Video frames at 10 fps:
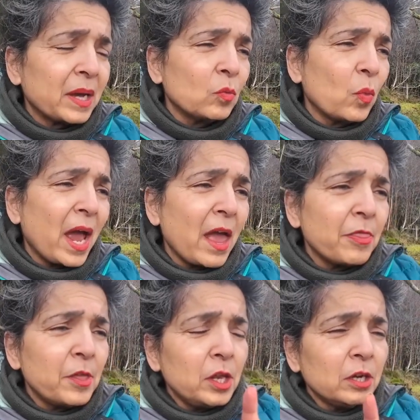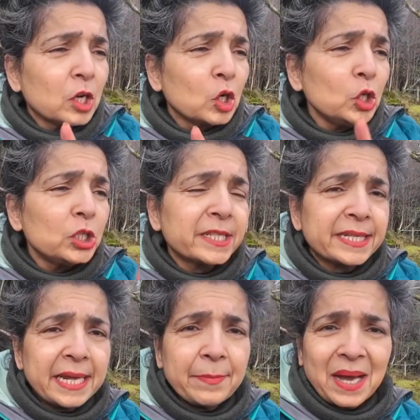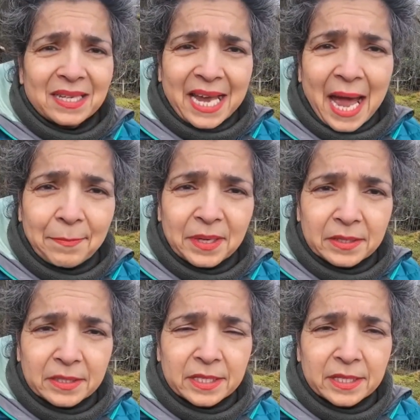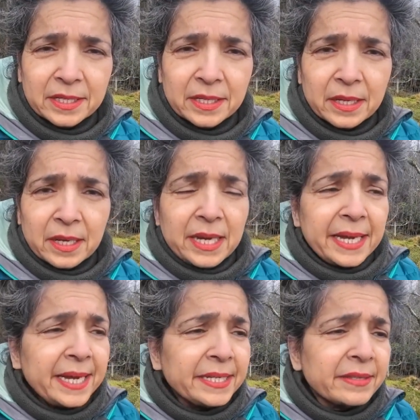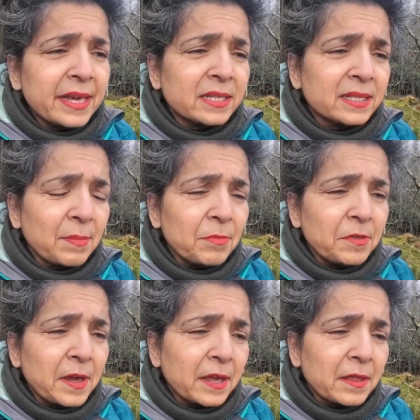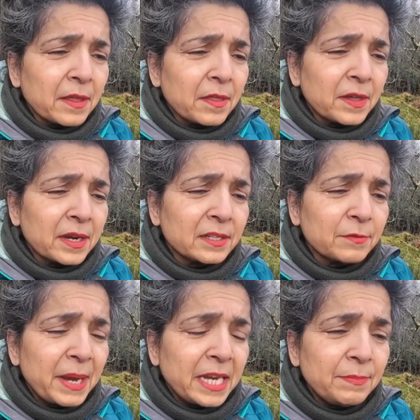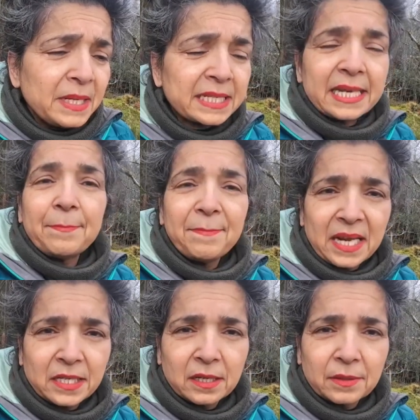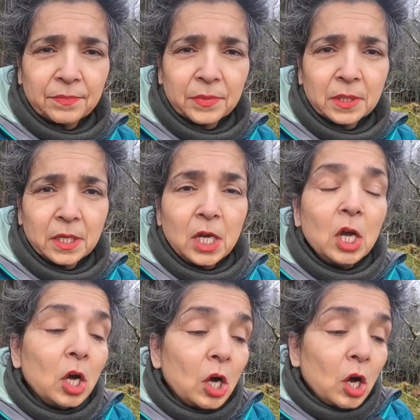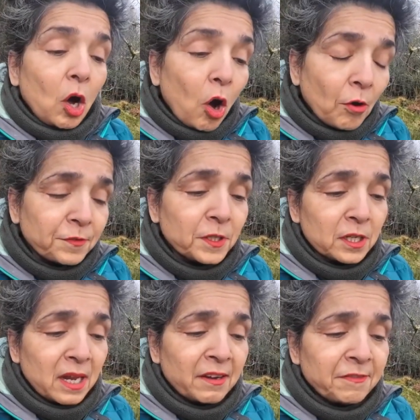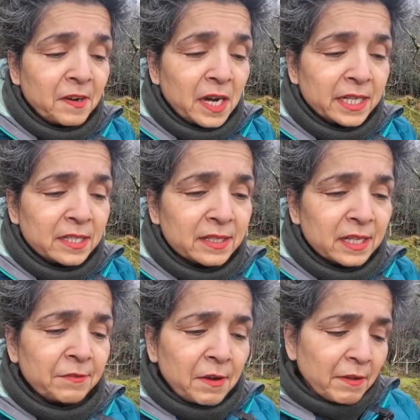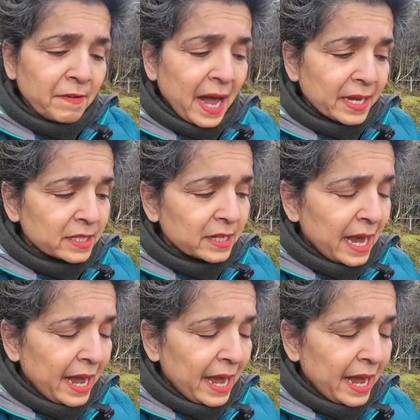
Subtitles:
and where the good sleep has happened. Is there something that has made me sleep better? Often I find that if I've had